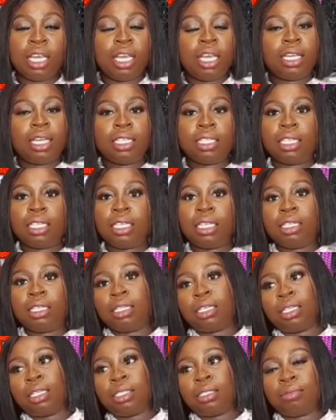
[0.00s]
and
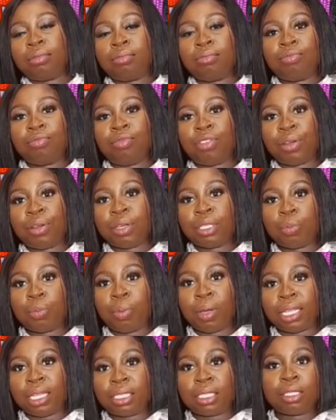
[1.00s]
in various
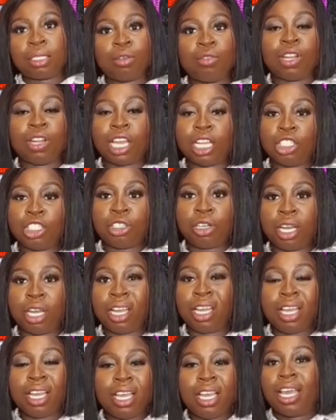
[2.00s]
parts of Nigeria
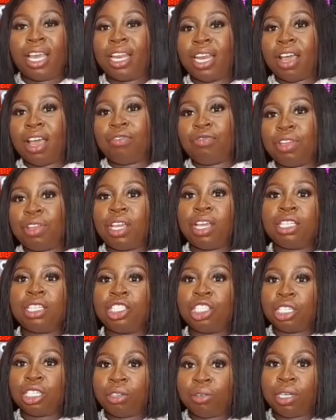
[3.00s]
and Africa
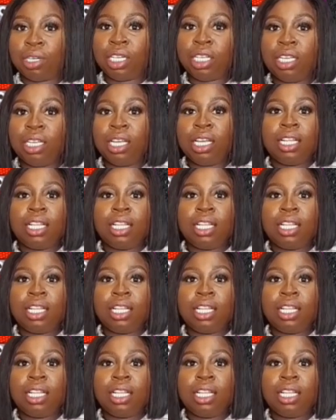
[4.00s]
generally,